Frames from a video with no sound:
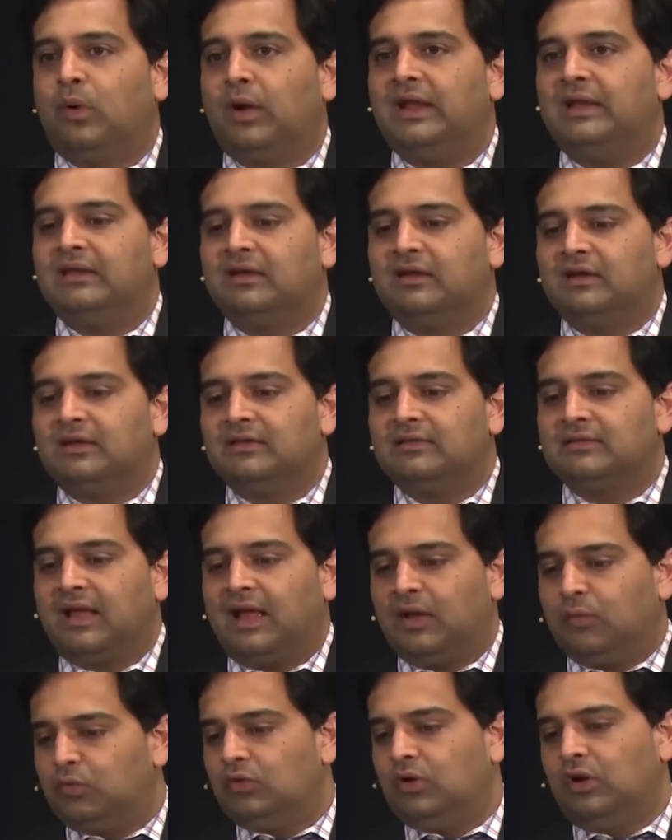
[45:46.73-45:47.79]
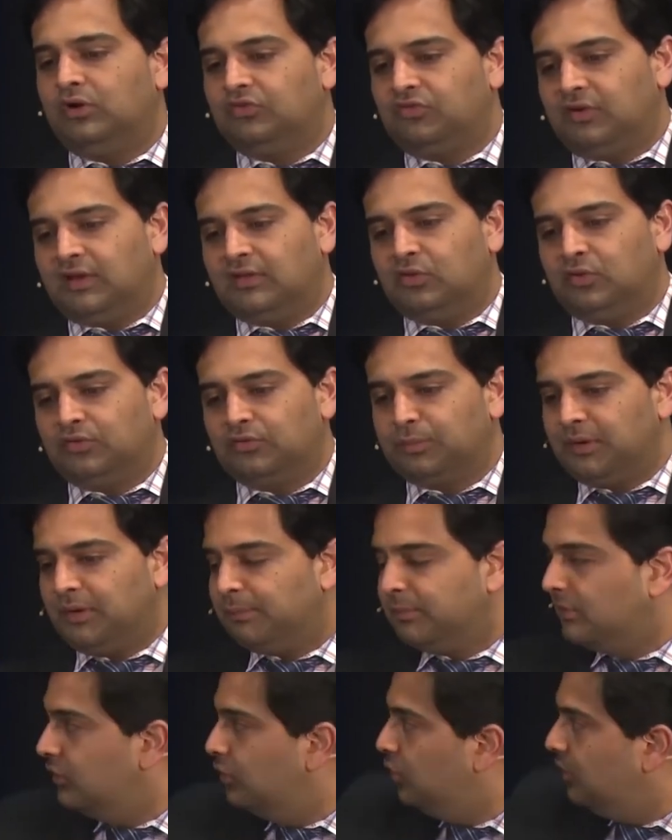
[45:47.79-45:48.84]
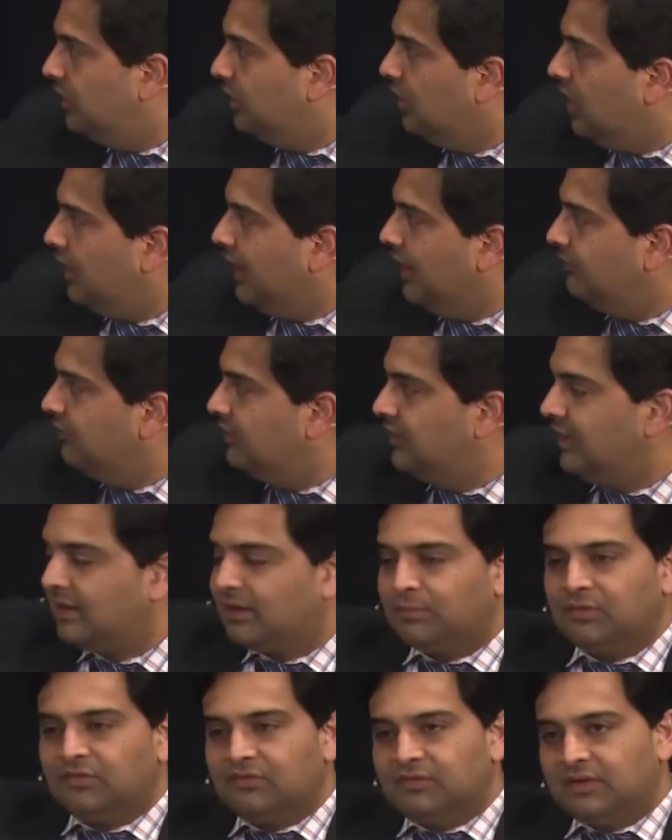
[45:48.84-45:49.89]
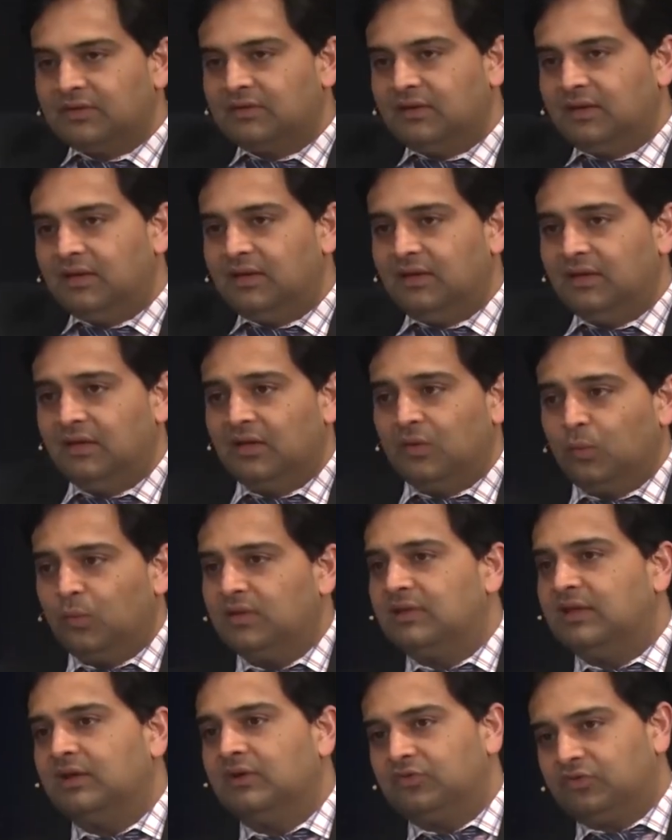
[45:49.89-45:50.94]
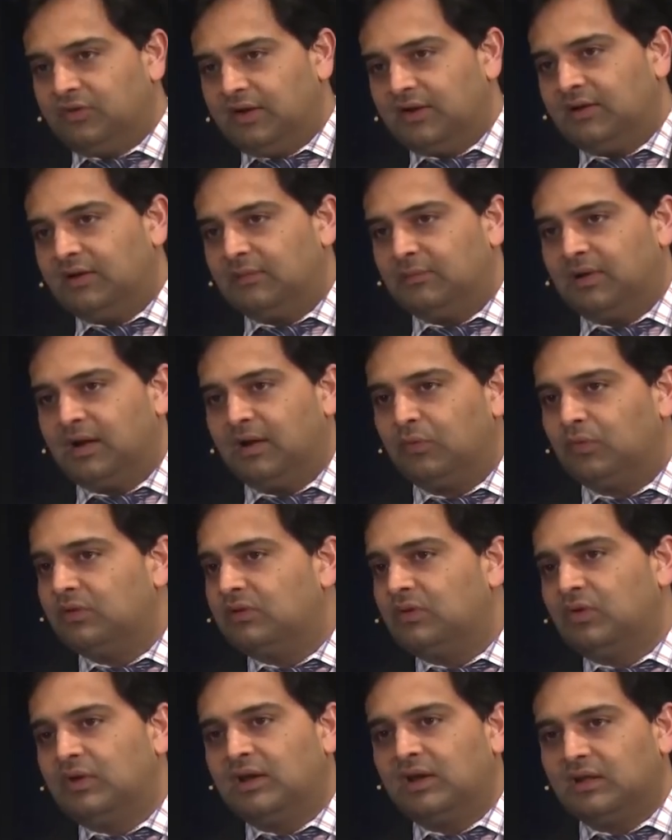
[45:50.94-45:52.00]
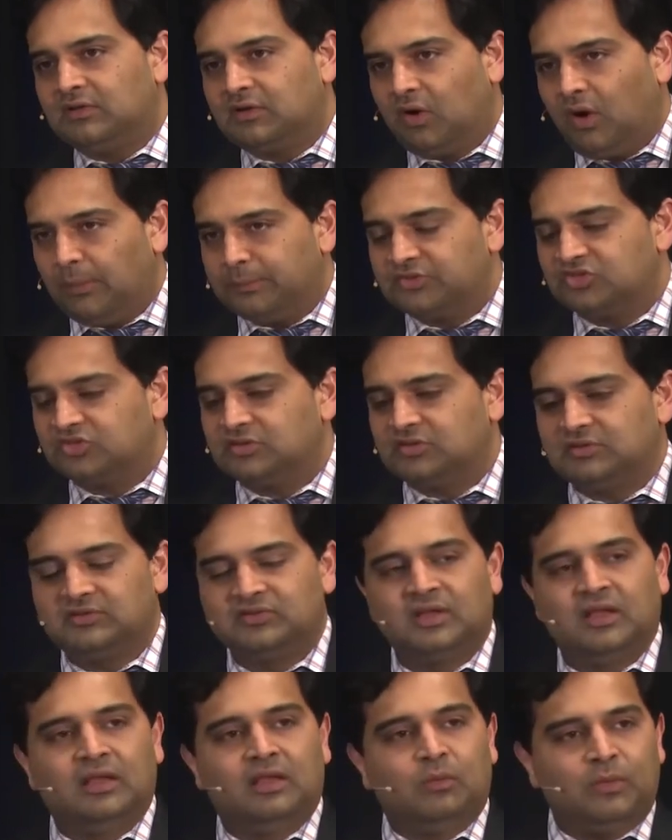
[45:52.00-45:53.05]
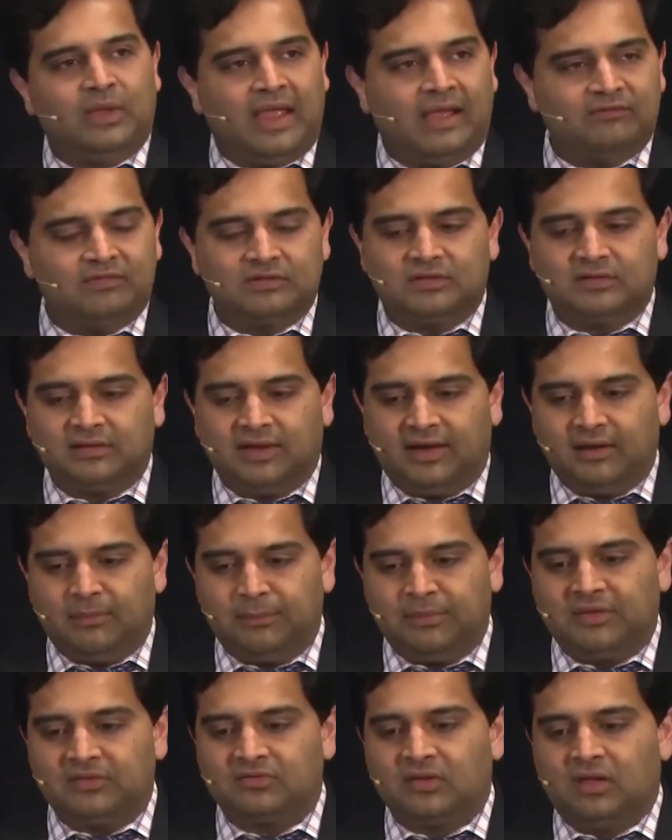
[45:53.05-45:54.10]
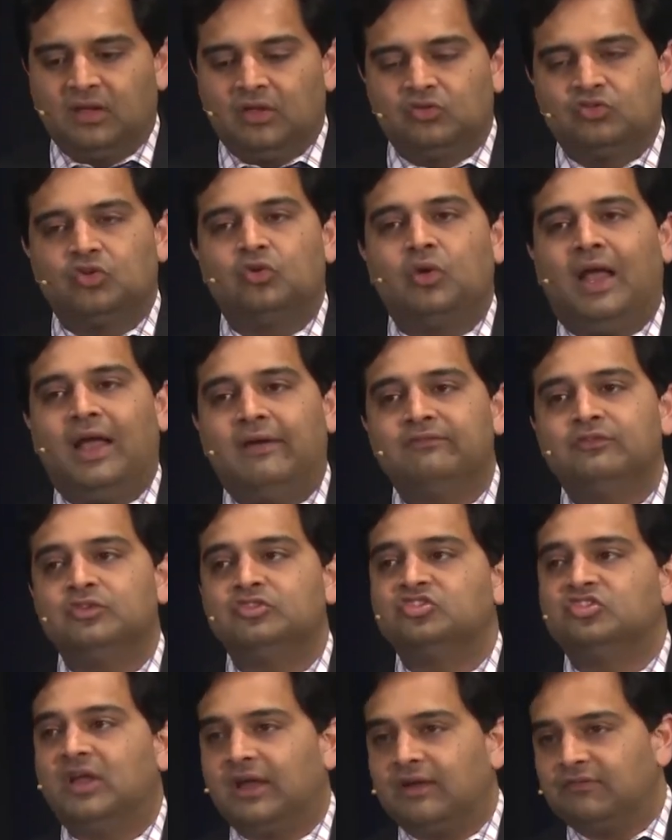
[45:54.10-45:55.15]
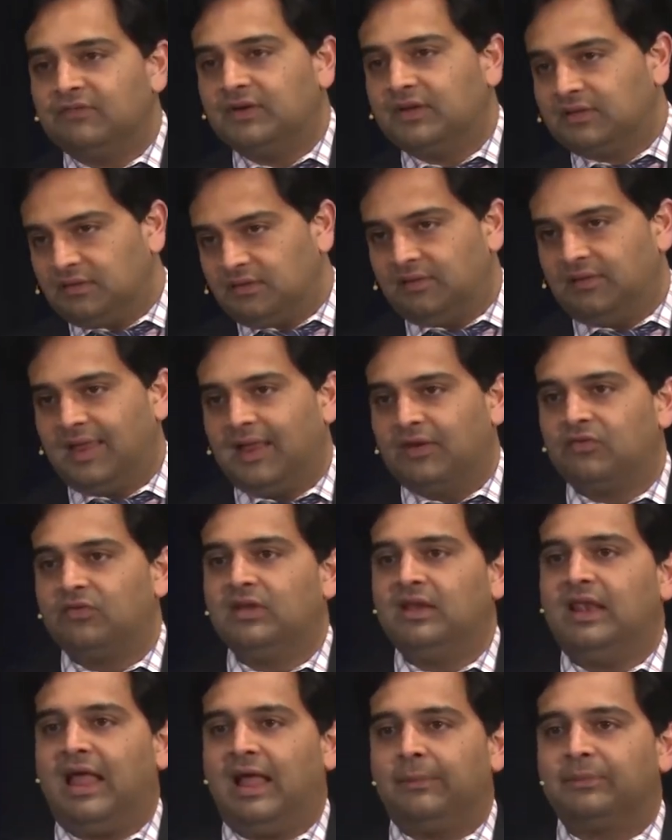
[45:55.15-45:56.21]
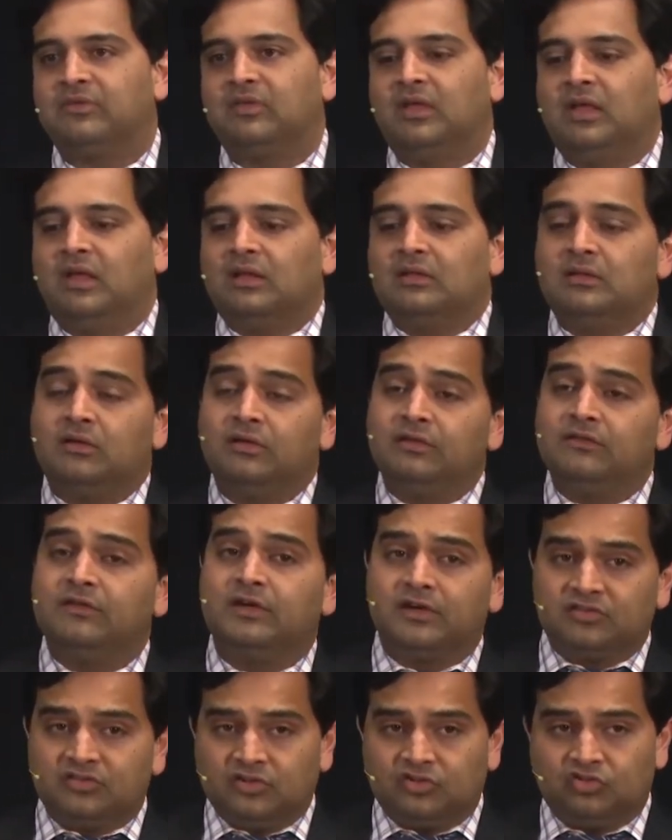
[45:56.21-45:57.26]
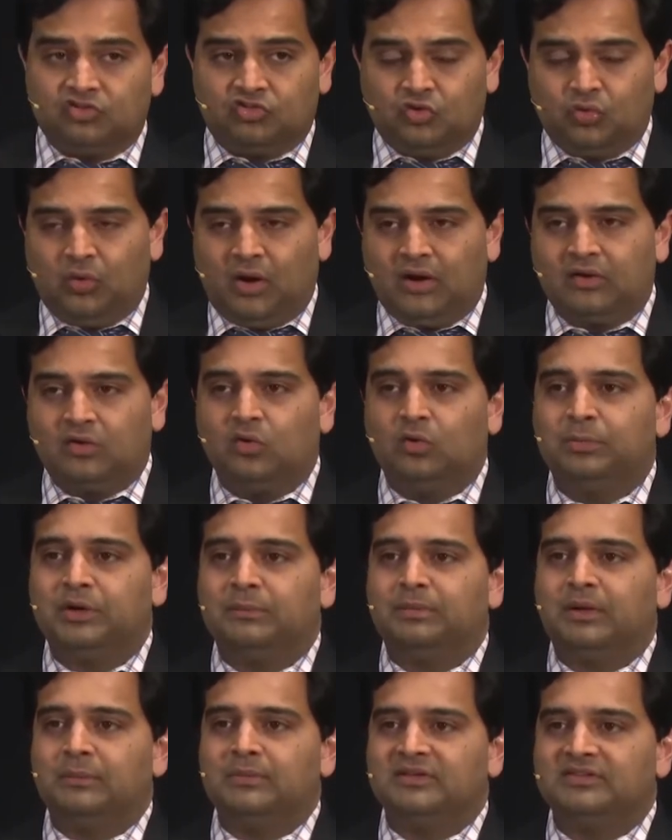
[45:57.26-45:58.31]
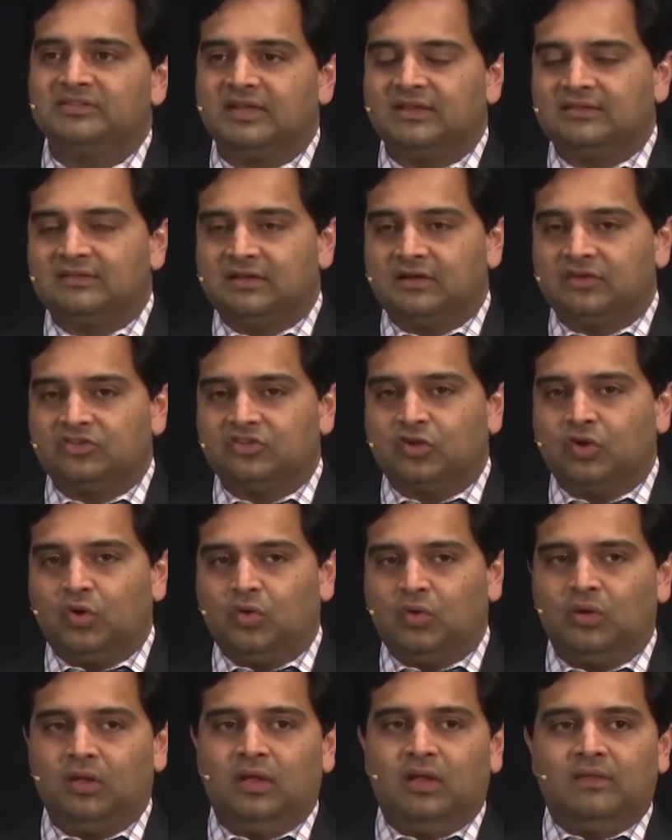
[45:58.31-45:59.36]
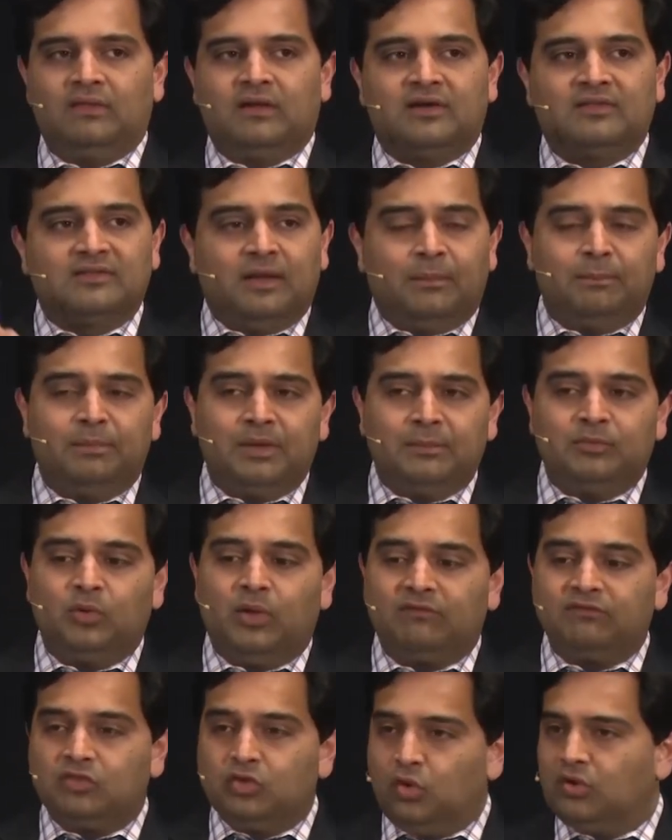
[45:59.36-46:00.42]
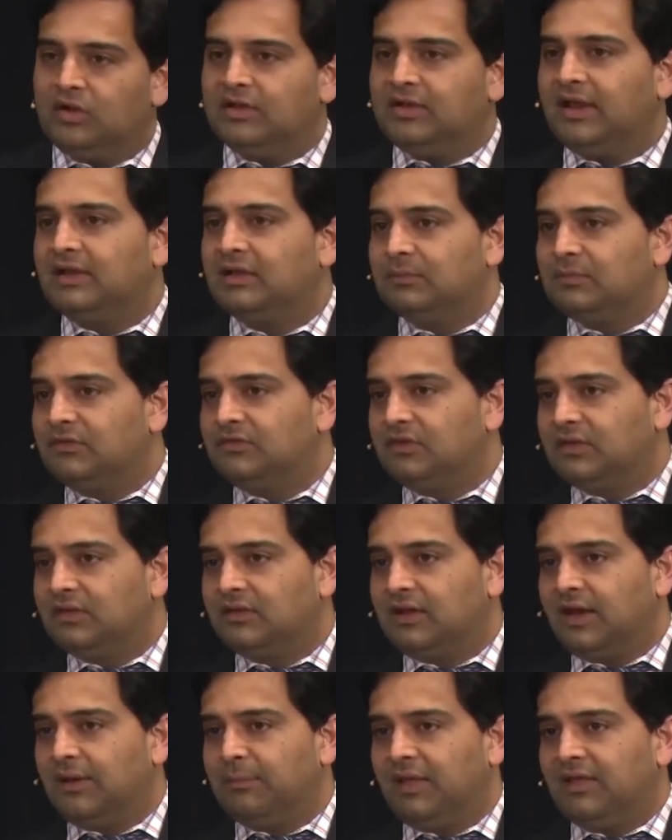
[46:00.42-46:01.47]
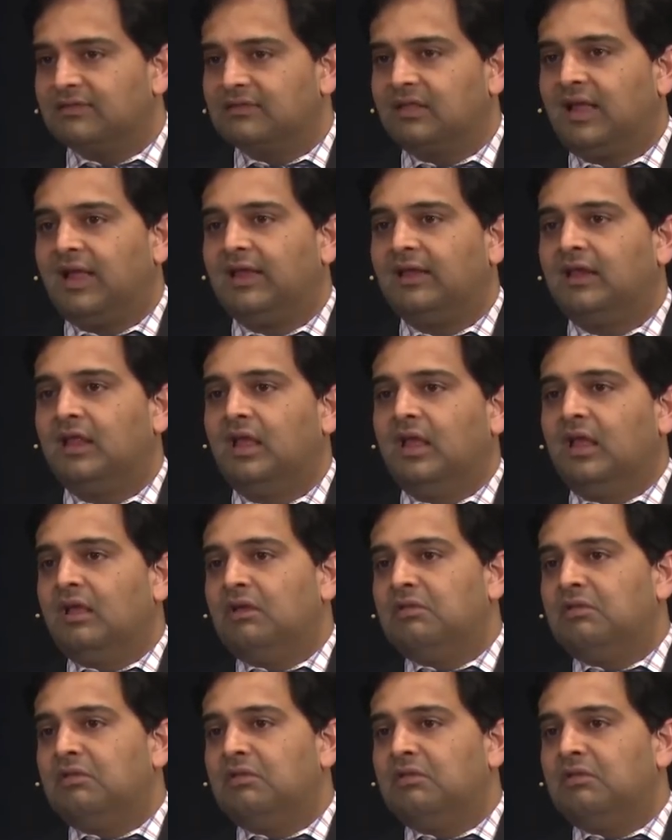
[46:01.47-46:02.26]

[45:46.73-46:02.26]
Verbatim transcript: point here is I would not treat those people who did not have a detectable FLT3 with gilteritinib. I would look at other options. We have other therapies. So you have to check FLT3 at relapse. The reverse is true. Our group had published six years ago. There are some people who have no detectable FLT3 at baseline.